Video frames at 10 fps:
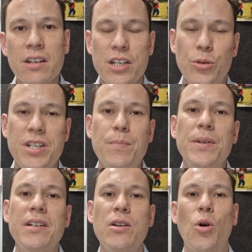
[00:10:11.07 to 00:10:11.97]
You would
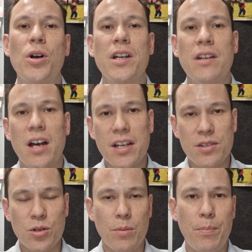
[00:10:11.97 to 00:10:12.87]
typically
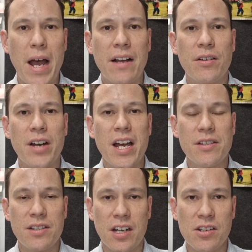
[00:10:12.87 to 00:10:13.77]
organize your
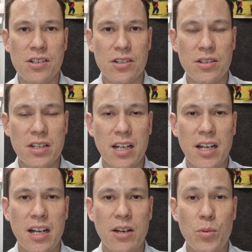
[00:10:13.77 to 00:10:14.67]
background section
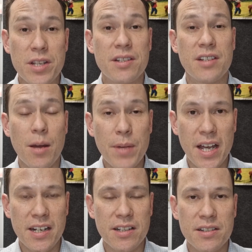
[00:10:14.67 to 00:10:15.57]
with
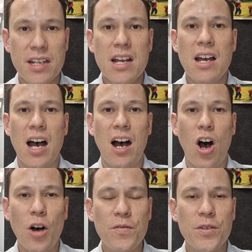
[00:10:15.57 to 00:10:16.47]
subheadings.
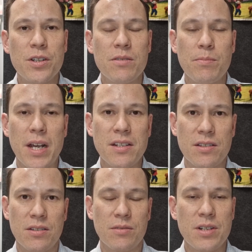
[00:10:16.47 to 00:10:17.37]
Often, based
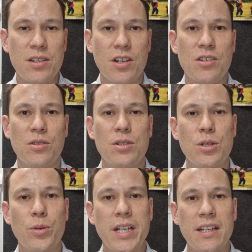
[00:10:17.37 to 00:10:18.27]
on the research you're
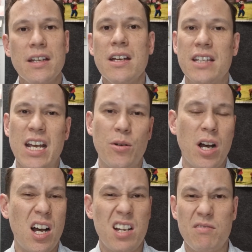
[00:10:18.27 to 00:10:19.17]
doing, there
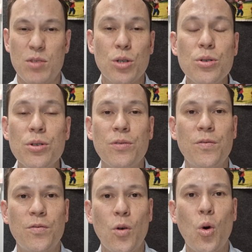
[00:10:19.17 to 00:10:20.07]
are 2 to
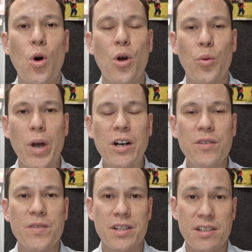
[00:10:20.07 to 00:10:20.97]
4
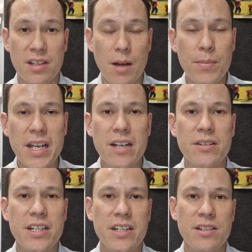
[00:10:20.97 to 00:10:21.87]
relevant
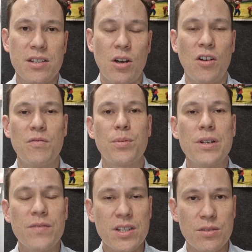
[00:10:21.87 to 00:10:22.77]
sub-areas of
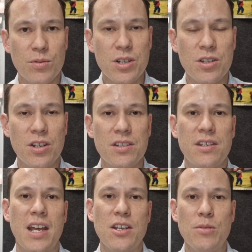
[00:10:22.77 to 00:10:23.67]
previous research
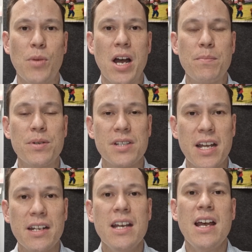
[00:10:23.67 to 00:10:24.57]
that you might
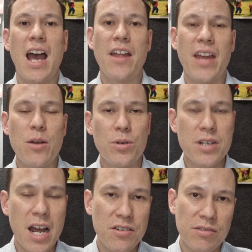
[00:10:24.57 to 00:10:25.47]
present, and they would
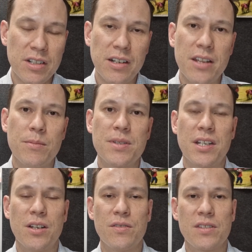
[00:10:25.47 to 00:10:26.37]
naturally lend
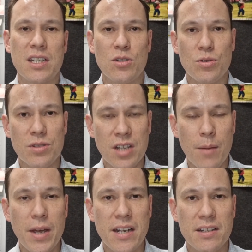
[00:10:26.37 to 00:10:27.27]
themselves into
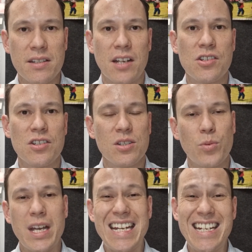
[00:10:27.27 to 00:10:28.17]
subheading sections
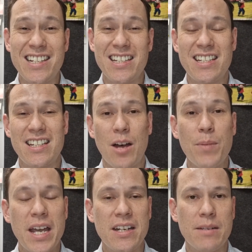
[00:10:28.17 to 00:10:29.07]
where each
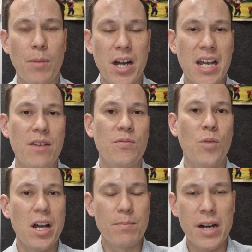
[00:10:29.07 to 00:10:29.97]
subheading might have
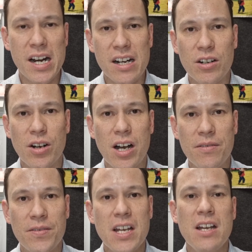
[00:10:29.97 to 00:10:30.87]
one
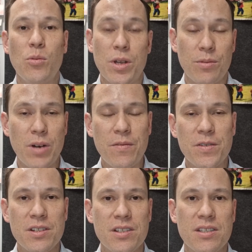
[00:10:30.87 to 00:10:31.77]
paragraph with
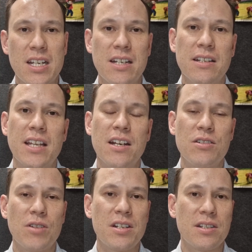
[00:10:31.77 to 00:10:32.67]
references in it that
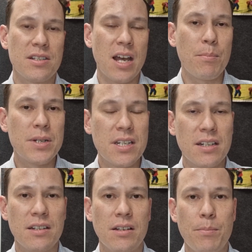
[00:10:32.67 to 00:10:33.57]
addresses that
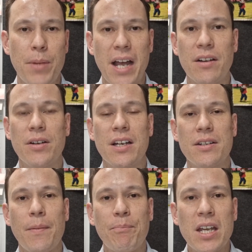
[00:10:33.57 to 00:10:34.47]
particular background.